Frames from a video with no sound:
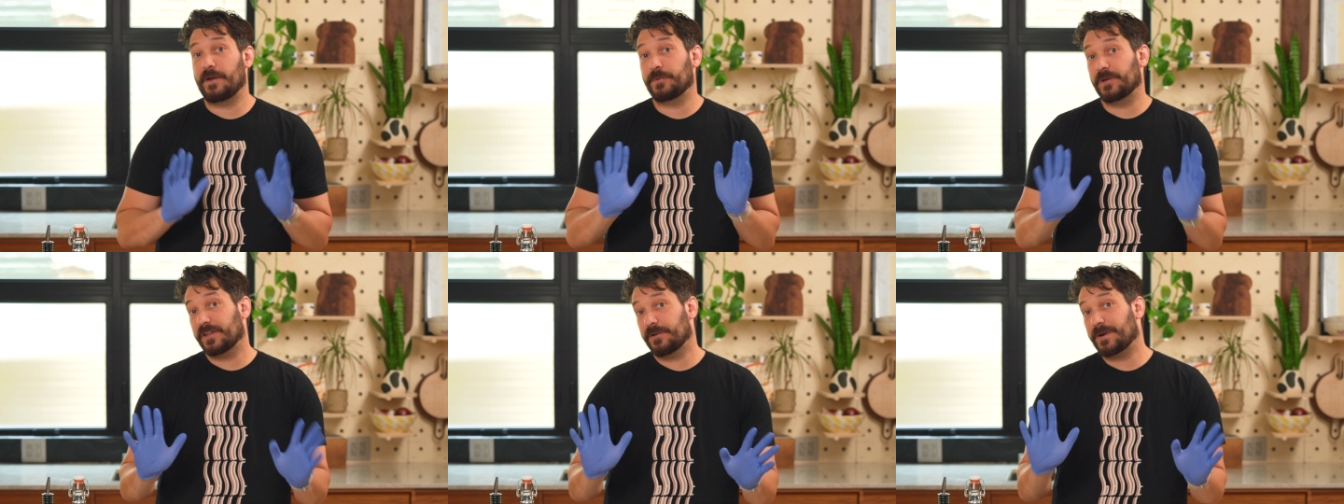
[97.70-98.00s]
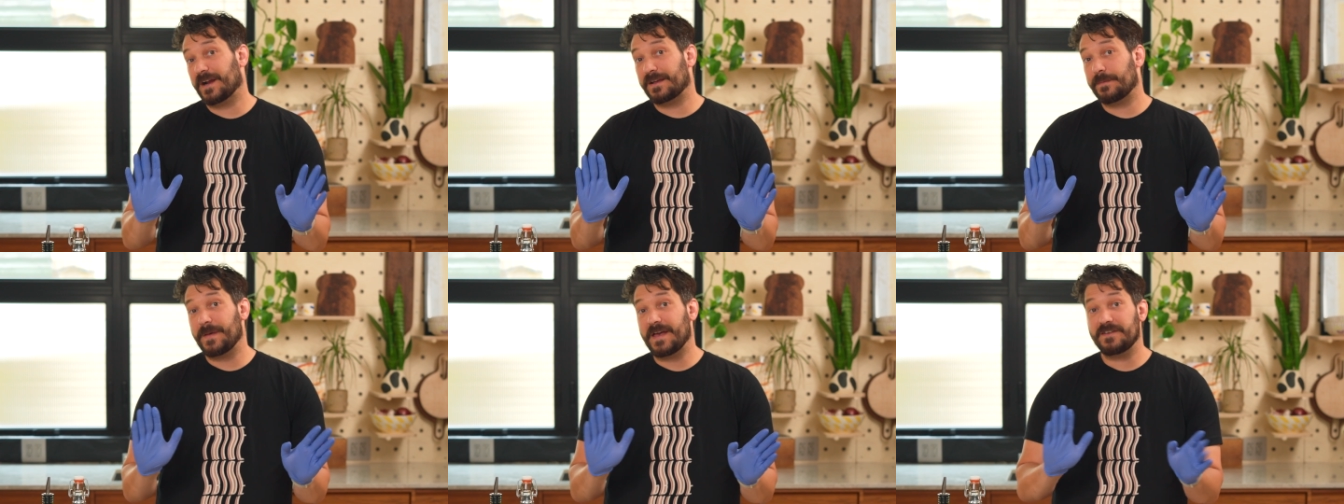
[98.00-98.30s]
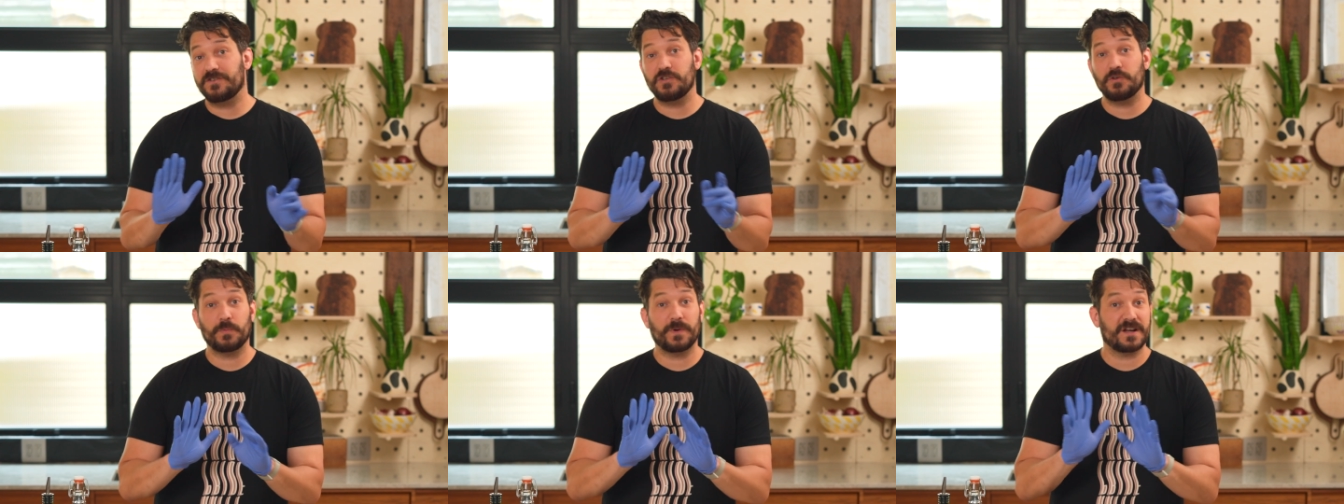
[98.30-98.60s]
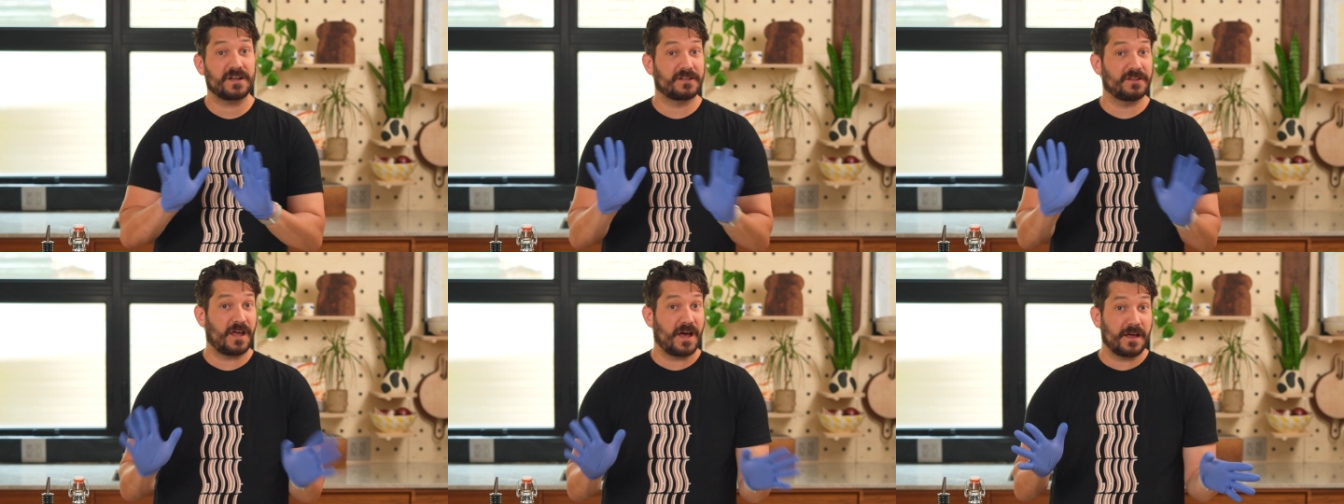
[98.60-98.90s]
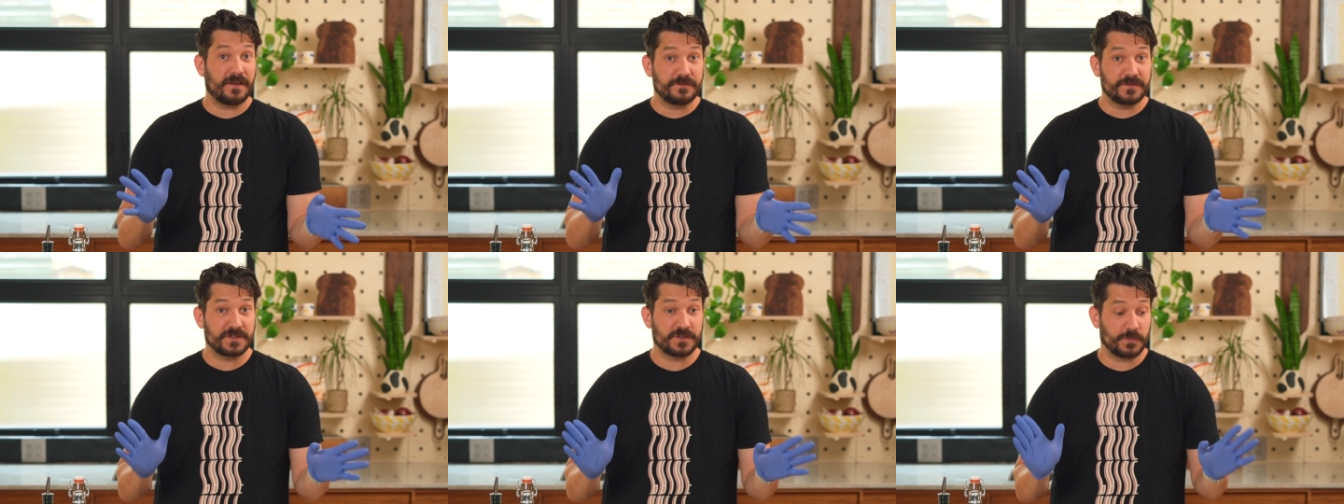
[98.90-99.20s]
I really recommend you wear
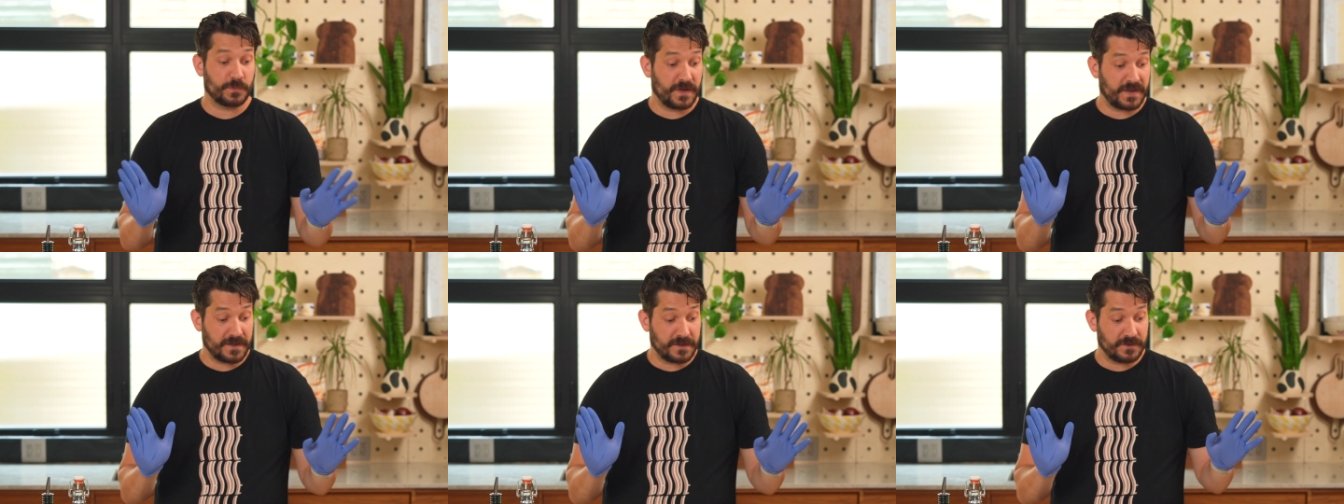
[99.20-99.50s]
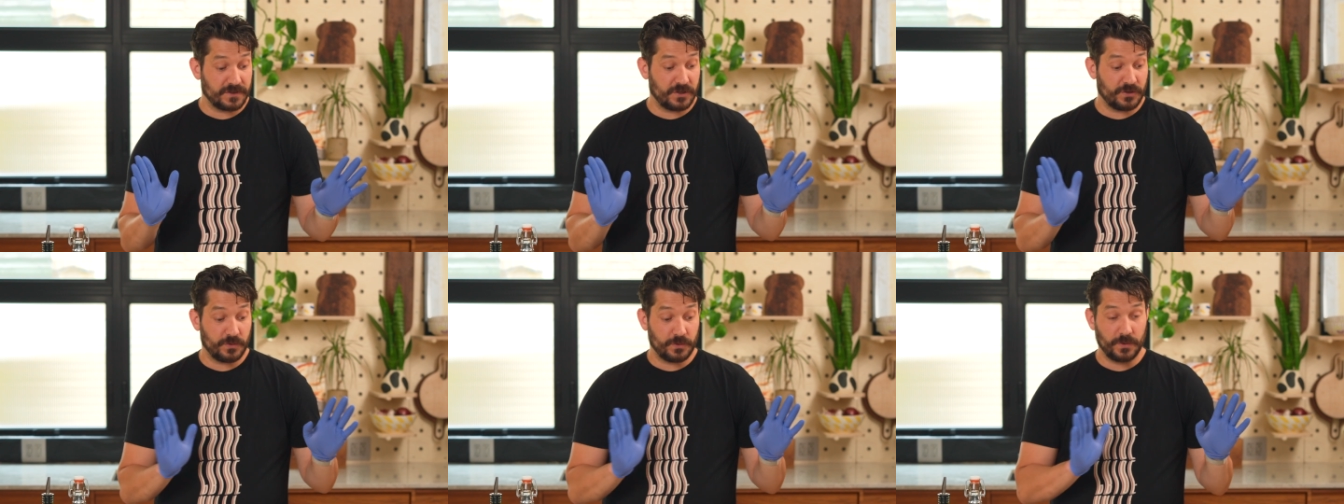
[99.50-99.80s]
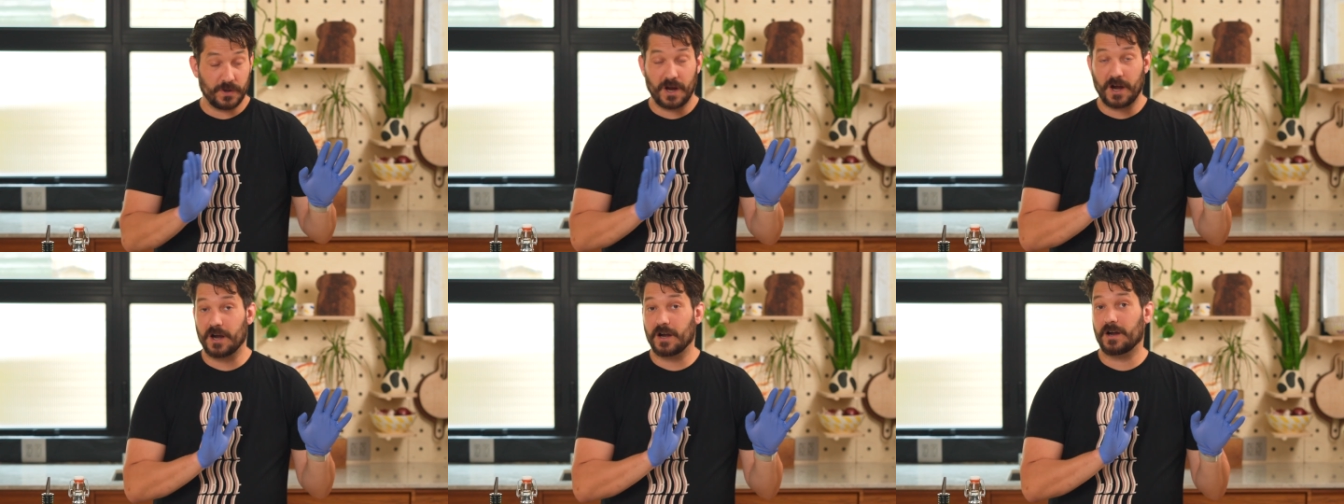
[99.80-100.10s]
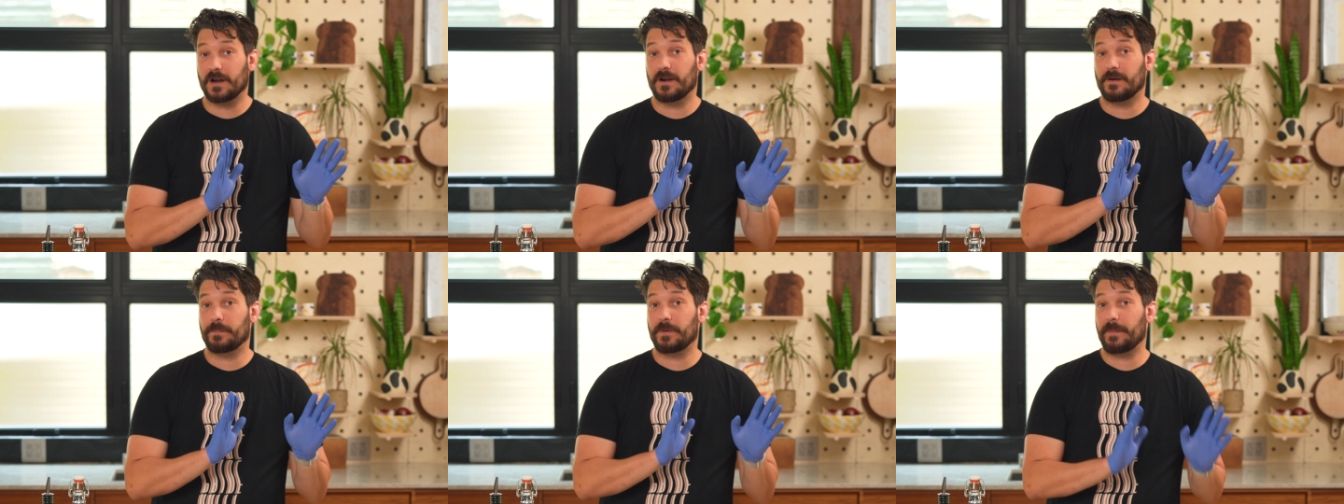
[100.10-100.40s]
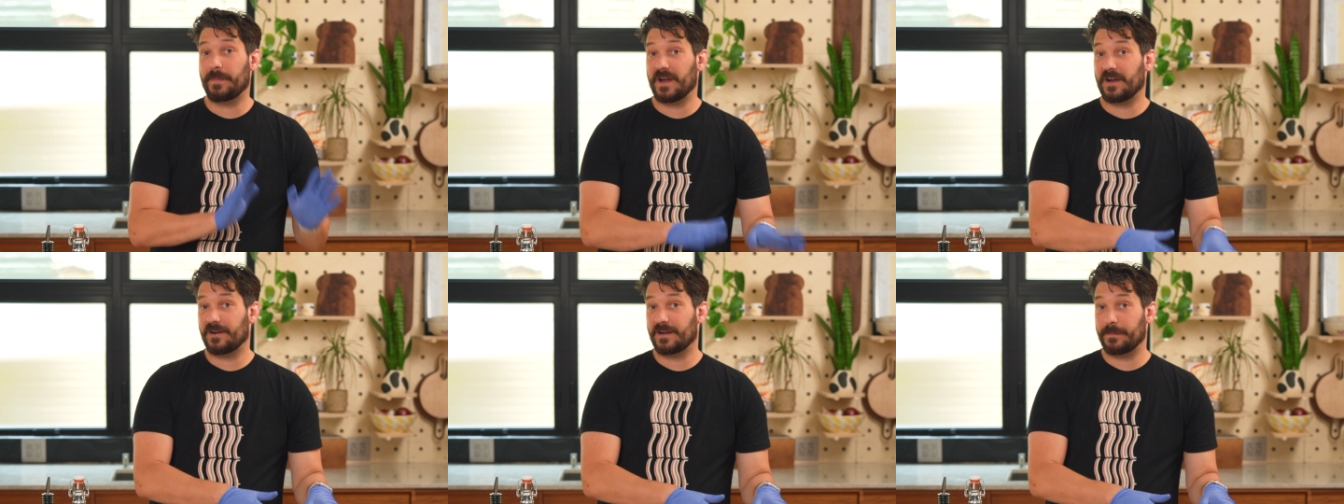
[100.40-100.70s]
gloves when you are
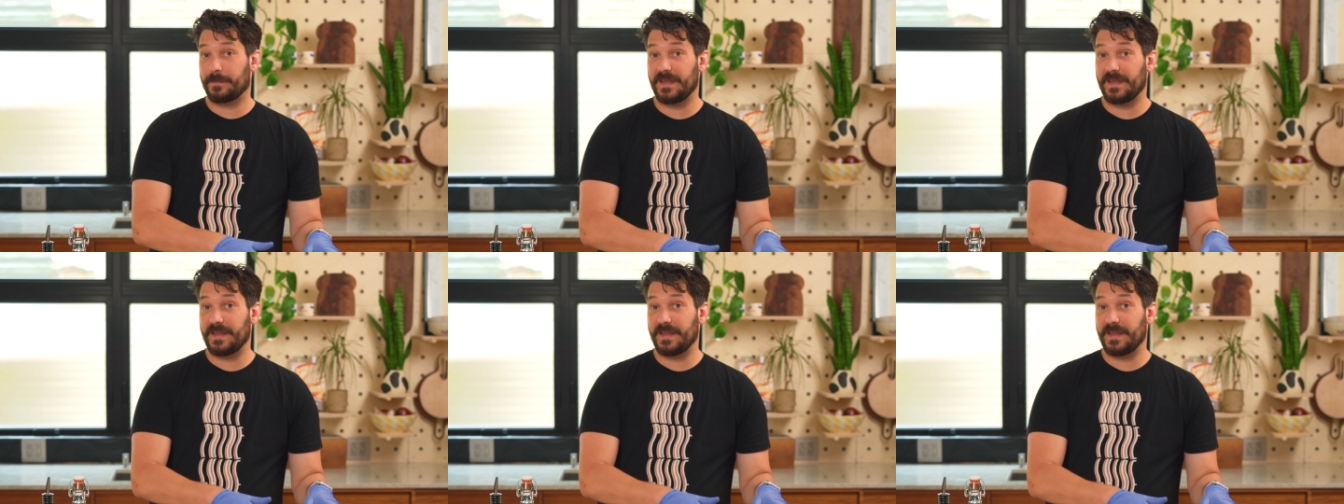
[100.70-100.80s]
preparing